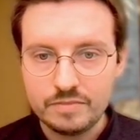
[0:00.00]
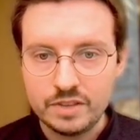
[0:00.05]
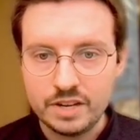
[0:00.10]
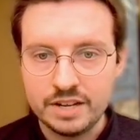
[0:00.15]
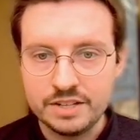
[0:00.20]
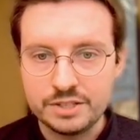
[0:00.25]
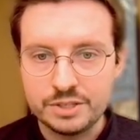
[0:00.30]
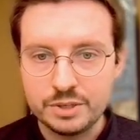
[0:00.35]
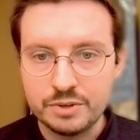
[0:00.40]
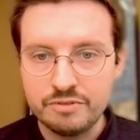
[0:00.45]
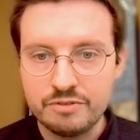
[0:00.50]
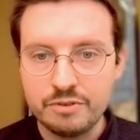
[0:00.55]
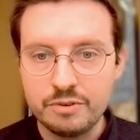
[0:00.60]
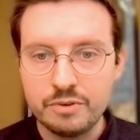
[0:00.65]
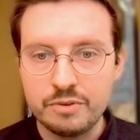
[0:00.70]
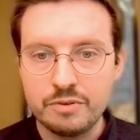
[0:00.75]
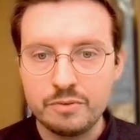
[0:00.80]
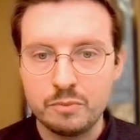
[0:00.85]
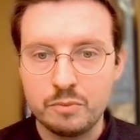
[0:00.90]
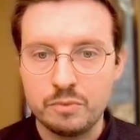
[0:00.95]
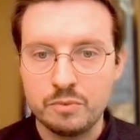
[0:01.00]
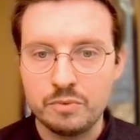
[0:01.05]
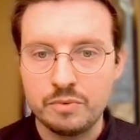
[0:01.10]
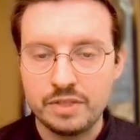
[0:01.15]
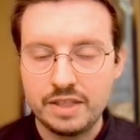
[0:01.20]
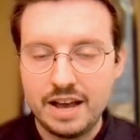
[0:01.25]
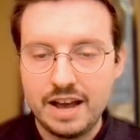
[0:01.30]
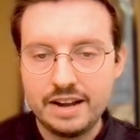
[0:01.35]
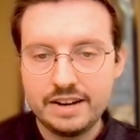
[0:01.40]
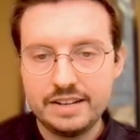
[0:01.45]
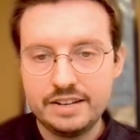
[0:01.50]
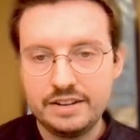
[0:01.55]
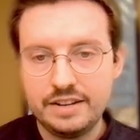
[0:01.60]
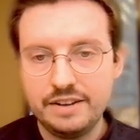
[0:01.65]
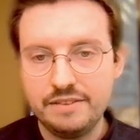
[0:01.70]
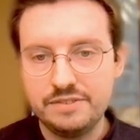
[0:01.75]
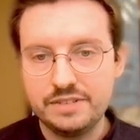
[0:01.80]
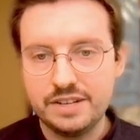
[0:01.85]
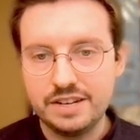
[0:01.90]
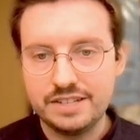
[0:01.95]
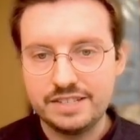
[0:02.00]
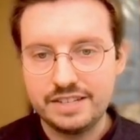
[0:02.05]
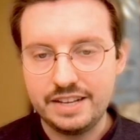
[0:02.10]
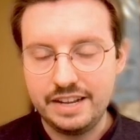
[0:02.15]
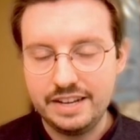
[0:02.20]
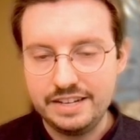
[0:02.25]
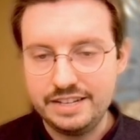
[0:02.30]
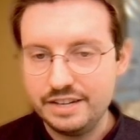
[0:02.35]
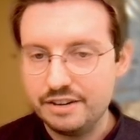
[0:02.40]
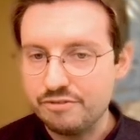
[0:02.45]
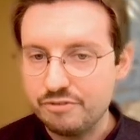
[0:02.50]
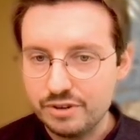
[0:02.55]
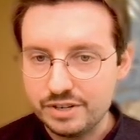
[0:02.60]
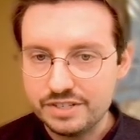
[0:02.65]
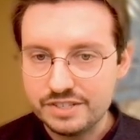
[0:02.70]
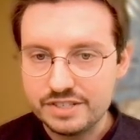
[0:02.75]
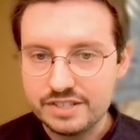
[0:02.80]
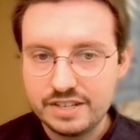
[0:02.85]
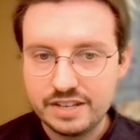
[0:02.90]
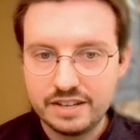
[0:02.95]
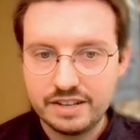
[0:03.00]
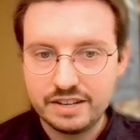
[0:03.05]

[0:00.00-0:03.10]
And so for that gives us a difference.